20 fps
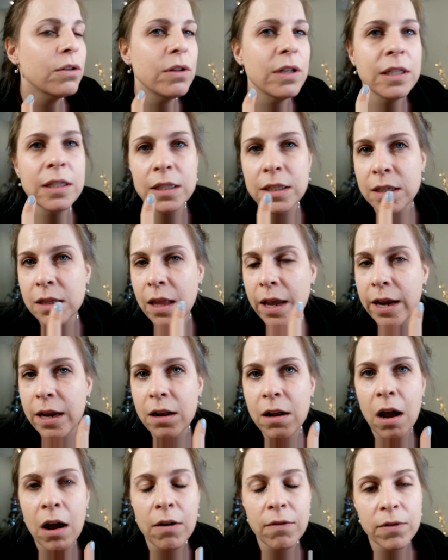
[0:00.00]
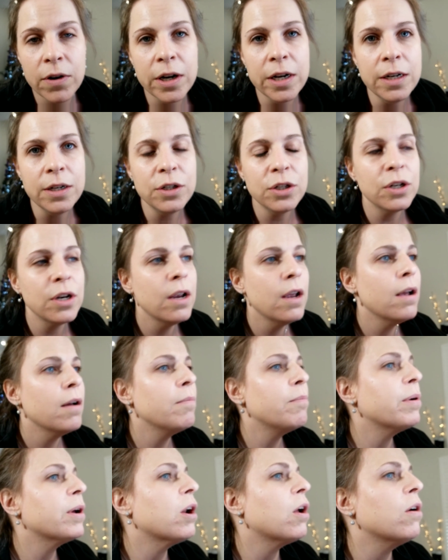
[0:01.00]
So this is light coverage,
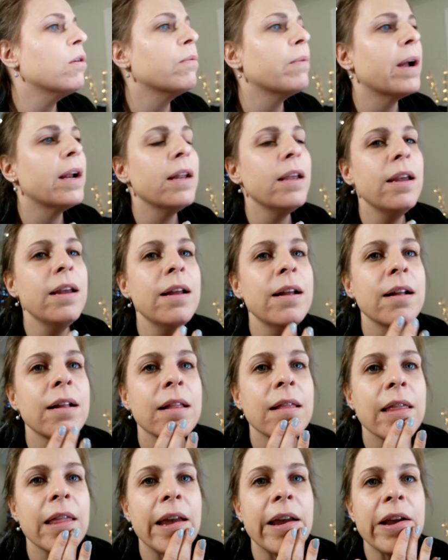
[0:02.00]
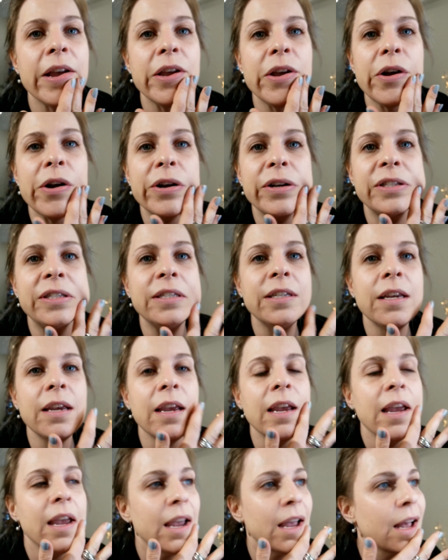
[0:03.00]
but already like you're
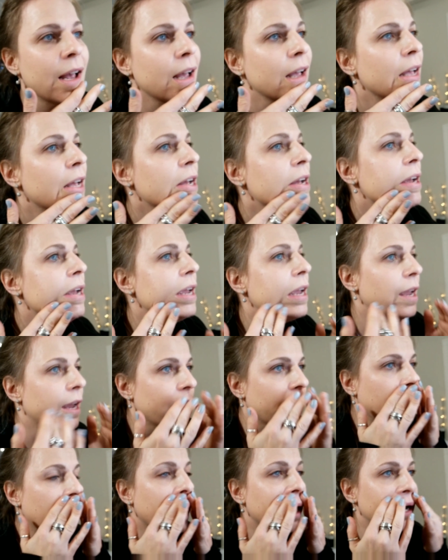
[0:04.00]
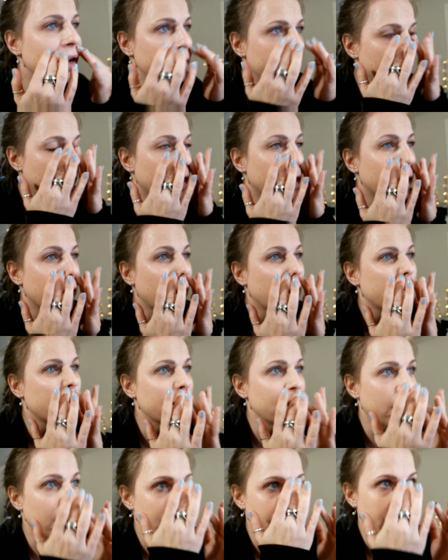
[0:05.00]
seeing it kind of get
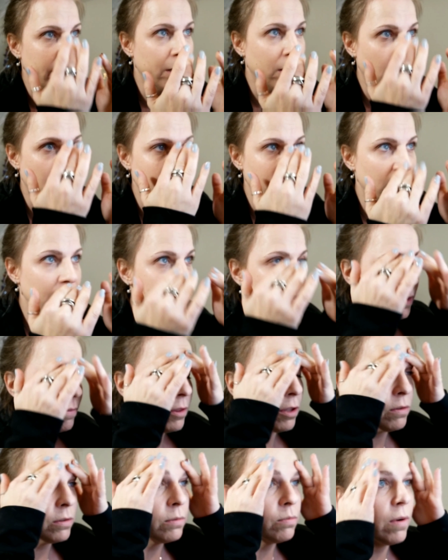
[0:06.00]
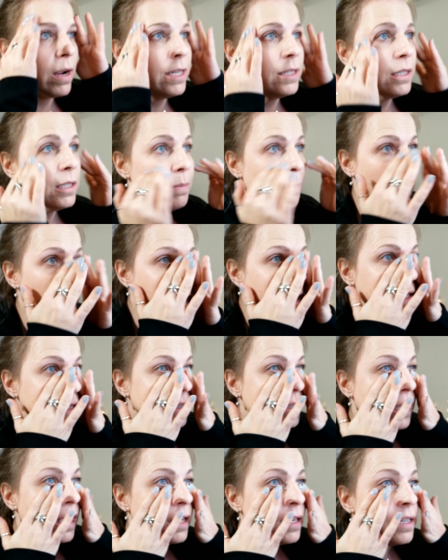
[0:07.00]
covered up and cover up some of those red
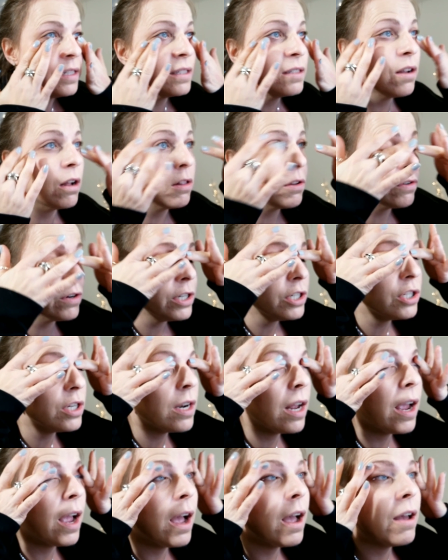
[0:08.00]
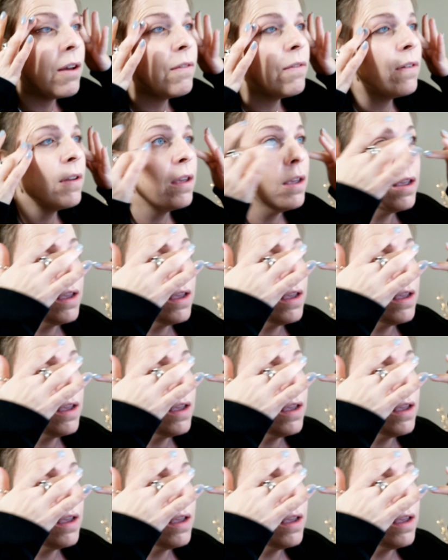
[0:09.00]
spots and discoloration I have.